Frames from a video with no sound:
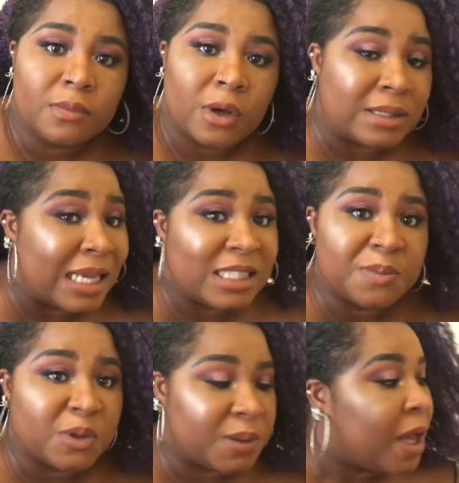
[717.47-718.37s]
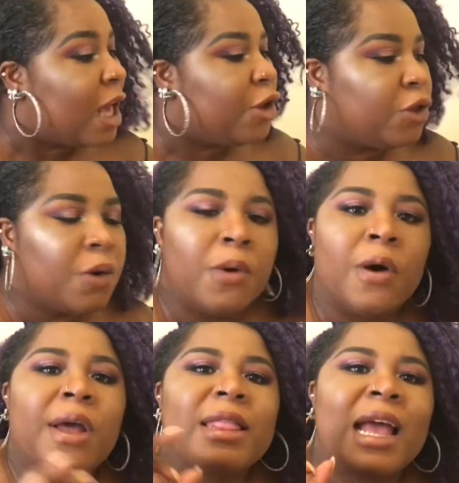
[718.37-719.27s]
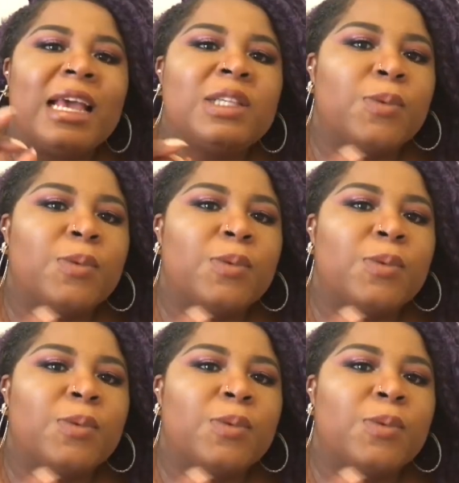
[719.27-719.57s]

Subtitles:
because that's the most. You know what? That is